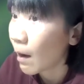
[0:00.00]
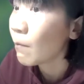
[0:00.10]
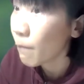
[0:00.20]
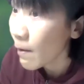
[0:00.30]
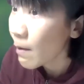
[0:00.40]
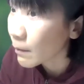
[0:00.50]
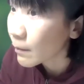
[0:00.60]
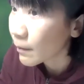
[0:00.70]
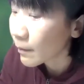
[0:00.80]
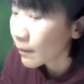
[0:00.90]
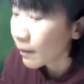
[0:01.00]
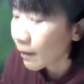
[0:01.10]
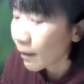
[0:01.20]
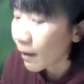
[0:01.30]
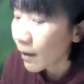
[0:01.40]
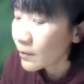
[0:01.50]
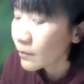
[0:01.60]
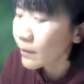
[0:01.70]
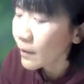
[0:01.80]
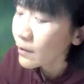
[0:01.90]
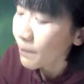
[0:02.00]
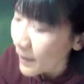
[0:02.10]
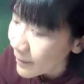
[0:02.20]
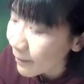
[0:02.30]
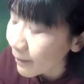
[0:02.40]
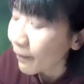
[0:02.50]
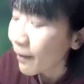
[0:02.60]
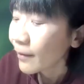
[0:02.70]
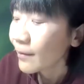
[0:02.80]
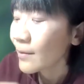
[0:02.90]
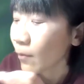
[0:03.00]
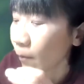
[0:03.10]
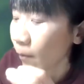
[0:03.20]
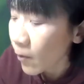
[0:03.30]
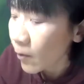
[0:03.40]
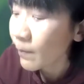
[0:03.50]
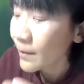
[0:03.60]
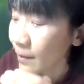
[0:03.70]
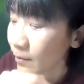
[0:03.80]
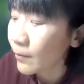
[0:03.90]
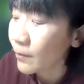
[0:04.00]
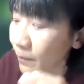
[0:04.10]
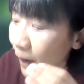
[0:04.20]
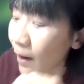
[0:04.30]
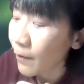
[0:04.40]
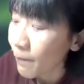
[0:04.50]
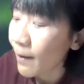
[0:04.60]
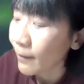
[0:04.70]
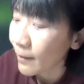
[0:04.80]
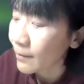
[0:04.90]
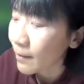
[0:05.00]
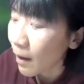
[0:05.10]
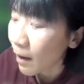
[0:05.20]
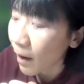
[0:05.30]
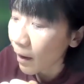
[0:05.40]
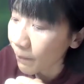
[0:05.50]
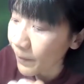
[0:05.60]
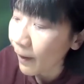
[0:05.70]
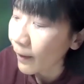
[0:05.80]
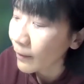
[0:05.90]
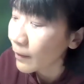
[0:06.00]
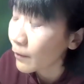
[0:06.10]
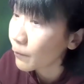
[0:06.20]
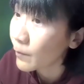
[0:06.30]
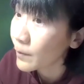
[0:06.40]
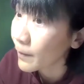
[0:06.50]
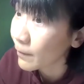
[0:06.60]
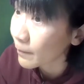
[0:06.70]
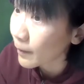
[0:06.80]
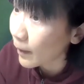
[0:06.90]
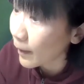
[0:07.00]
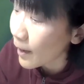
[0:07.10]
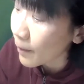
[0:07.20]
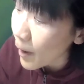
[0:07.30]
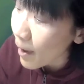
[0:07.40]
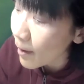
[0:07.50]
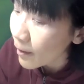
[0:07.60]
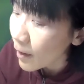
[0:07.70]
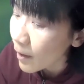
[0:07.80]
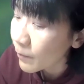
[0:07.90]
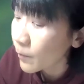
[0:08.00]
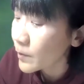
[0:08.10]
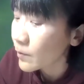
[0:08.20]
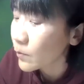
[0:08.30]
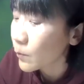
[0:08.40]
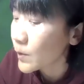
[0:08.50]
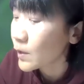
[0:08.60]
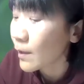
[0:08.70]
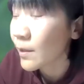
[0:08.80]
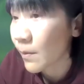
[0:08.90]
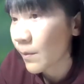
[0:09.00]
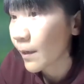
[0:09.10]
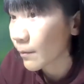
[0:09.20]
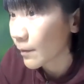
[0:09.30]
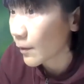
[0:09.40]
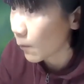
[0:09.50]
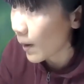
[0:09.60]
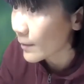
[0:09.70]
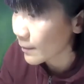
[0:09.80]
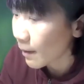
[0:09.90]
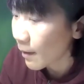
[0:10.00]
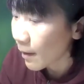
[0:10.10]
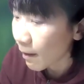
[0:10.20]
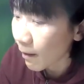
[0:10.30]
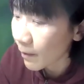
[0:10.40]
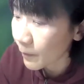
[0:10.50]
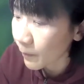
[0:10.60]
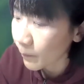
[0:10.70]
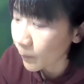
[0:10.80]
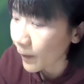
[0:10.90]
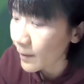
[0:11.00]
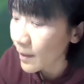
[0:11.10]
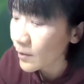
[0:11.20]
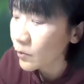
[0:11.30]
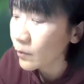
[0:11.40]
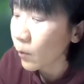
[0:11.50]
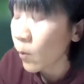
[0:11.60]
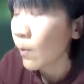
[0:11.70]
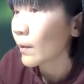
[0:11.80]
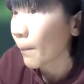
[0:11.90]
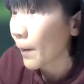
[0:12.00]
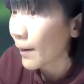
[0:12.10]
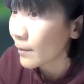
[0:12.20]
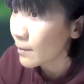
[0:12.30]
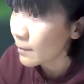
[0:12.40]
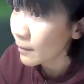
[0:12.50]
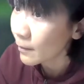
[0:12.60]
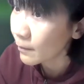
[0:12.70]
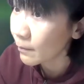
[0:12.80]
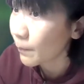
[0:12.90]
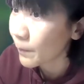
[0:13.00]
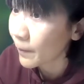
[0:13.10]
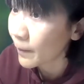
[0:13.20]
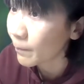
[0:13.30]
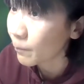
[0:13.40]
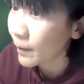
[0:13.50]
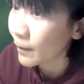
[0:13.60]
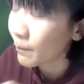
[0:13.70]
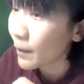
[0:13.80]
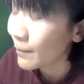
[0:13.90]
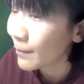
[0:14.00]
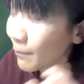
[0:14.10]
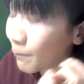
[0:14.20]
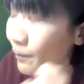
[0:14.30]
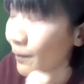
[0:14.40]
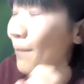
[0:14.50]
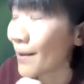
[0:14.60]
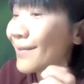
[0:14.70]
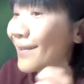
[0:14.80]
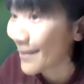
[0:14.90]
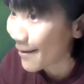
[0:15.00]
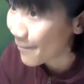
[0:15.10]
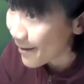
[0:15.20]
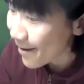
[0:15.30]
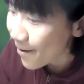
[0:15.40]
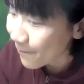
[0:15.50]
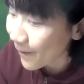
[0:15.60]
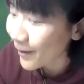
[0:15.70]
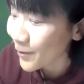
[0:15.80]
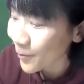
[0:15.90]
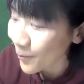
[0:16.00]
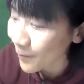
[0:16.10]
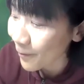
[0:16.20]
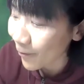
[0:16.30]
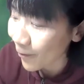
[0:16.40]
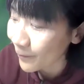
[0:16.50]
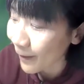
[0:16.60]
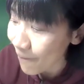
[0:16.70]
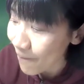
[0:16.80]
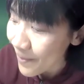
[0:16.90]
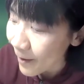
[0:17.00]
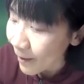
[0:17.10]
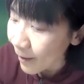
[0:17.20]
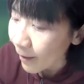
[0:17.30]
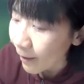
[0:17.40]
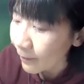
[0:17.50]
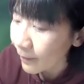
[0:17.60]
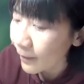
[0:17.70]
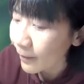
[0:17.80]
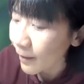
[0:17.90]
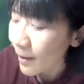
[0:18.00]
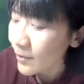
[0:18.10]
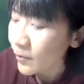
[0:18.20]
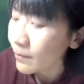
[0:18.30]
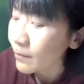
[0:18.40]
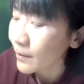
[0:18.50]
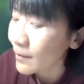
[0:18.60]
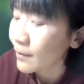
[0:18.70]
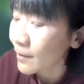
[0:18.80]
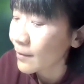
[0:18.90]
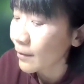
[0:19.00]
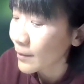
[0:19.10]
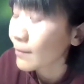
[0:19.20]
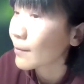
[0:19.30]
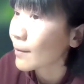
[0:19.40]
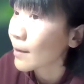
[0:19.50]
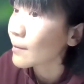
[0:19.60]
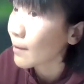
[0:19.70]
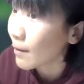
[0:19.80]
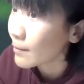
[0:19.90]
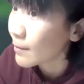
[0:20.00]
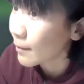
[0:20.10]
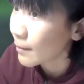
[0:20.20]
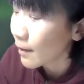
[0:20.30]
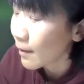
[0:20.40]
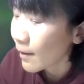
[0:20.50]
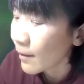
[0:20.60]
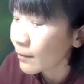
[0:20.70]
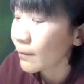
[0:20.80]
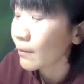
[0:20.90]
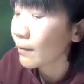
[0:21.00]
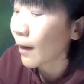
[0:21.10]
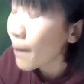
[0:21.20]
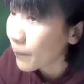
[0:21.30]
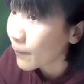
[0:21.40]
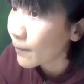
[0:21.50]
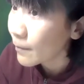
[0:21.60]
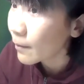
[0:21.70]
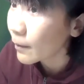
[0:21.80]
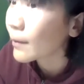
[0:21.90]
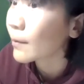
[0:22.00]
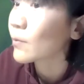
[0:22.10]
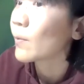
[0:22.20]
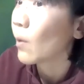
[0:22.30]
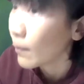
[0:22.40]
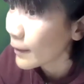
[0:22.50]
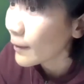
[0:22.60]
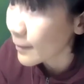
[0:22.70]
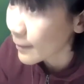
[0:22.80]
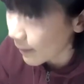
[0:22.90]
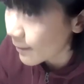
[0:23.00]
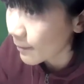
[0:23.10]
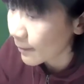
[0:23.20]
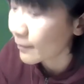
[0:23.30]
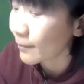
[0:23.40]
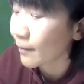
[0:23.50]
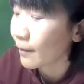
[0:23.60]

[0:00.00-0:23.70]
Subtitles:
unfair. So this means that there's always a sort of unfairness behind the enforcement of the AMA provisions, which are similar to the US monopolization or the minor or preventative versions of them. And in relation to the digital sector, such cases include Apple, so already it's there, right?